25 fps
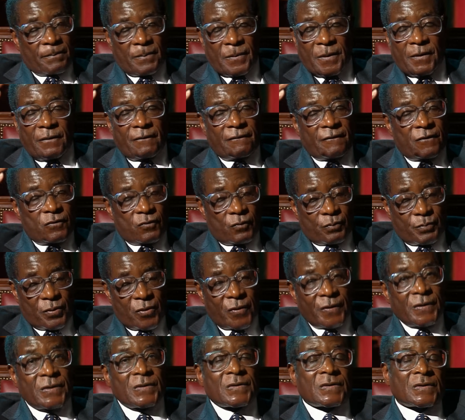
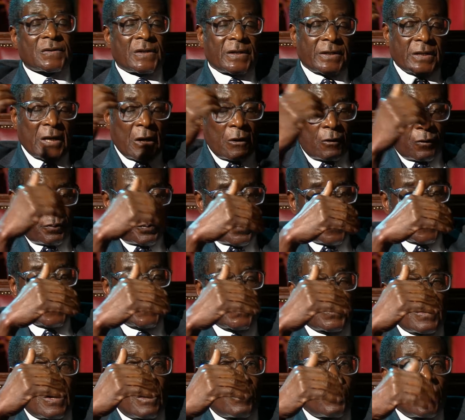viewpoints that are opposed
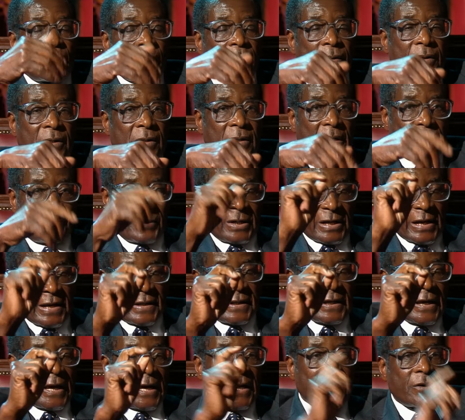to our own, but at
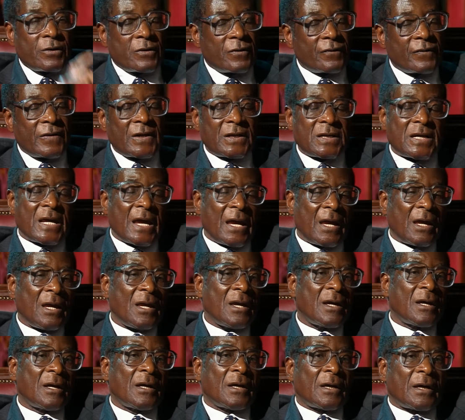the end of the day,
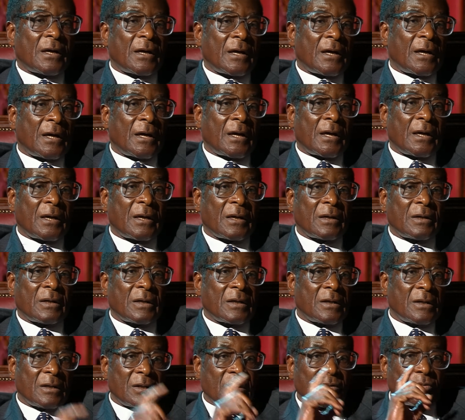
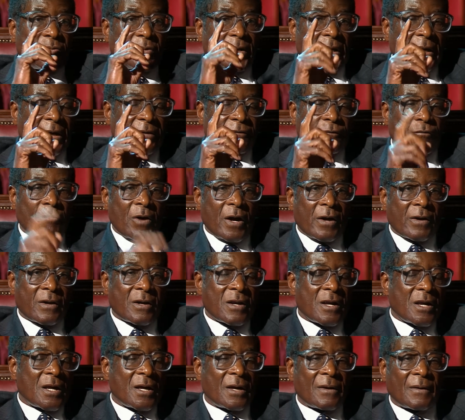we have
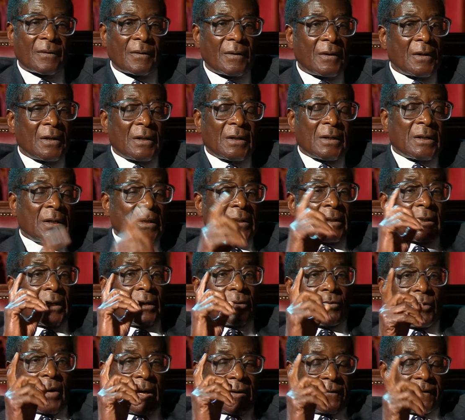one
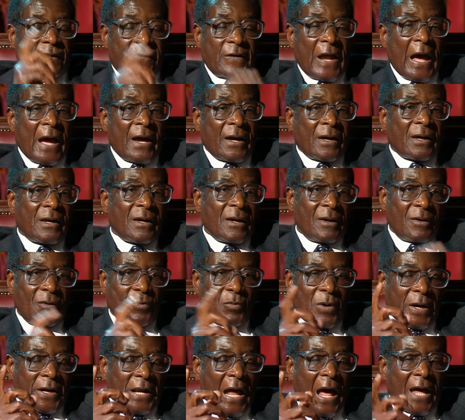flag,
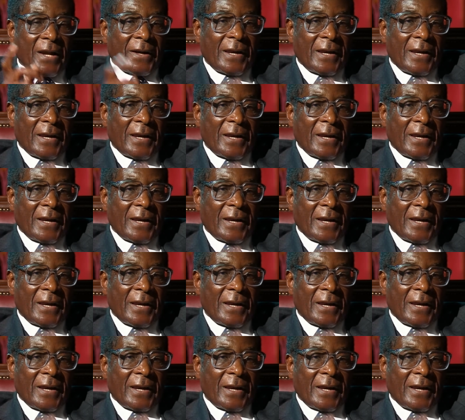one